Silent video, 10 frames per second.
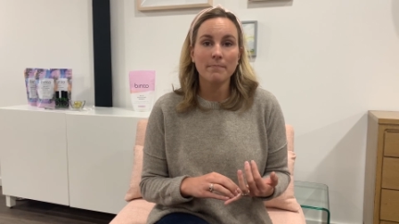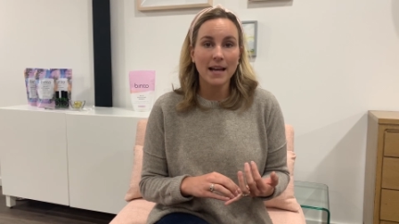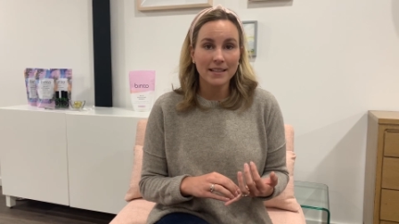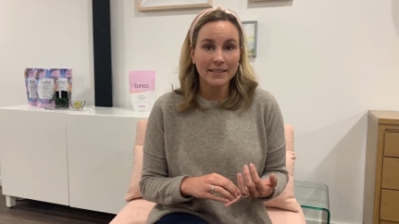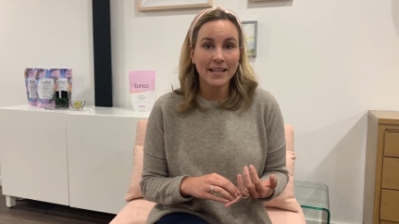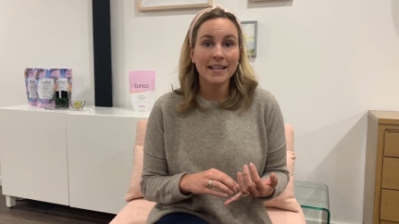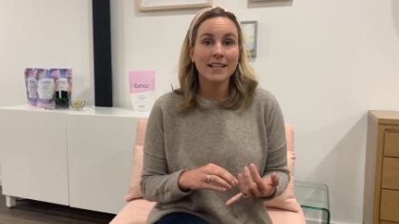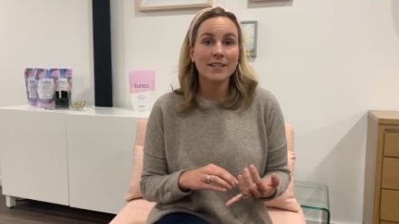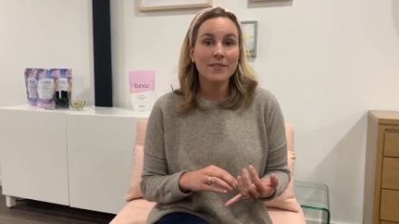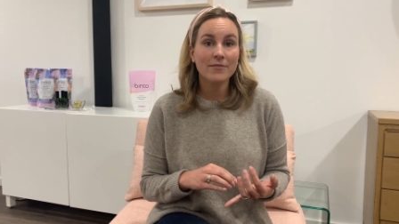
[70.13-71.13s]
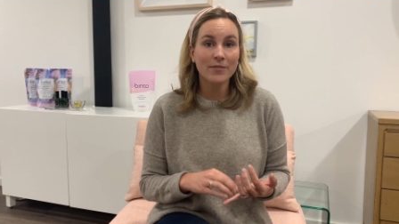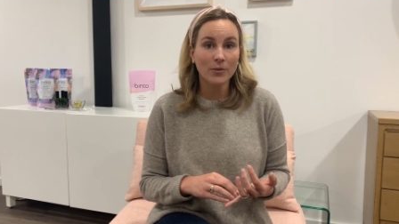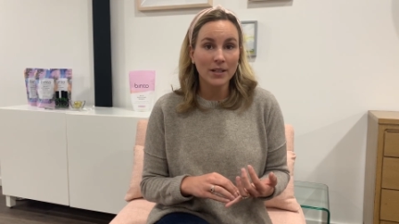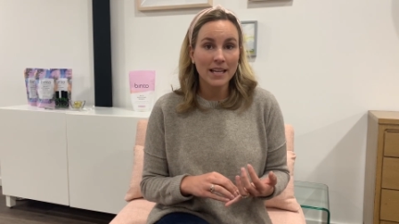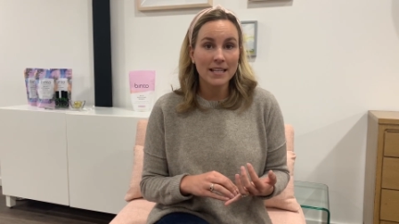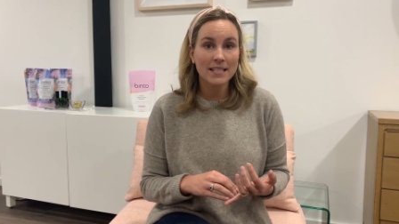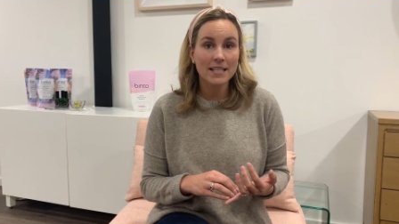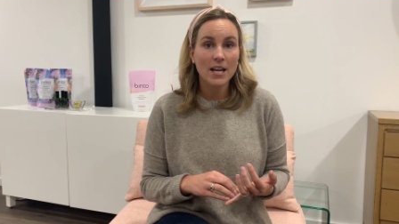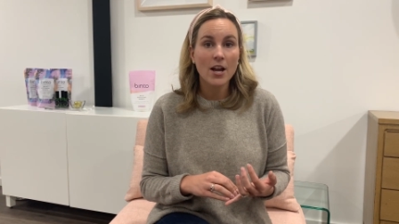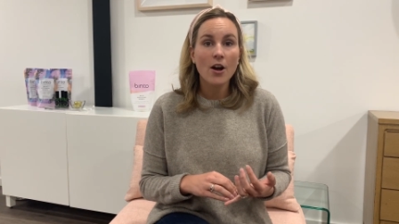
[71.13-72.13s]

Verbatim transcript: methylated folate